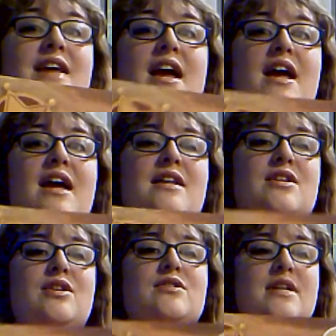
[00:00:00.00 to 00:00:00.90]
And
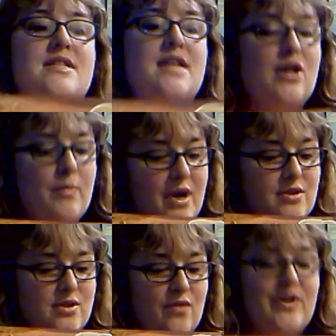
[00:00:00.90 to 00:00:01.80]
it looks like
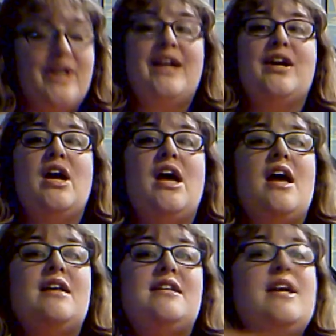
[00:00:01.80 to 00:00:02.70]
Tinkerbell's over here.
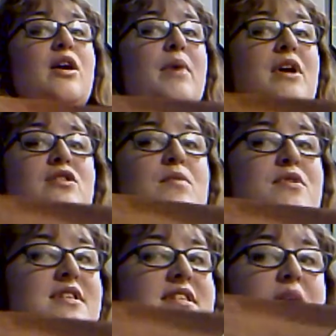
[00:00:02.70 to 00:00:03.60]
Tinkerbell's
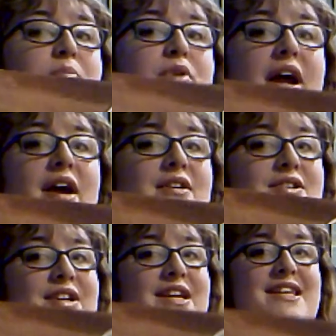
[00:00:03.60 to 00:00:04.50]
almost a staple
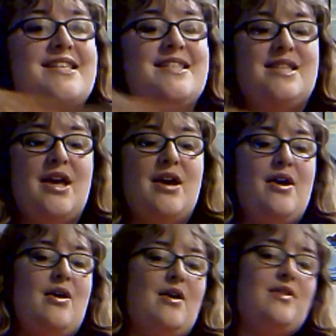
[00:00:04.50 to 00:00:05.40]
character in this
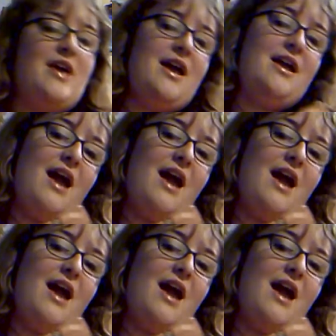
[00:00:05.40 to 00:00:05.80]
thing.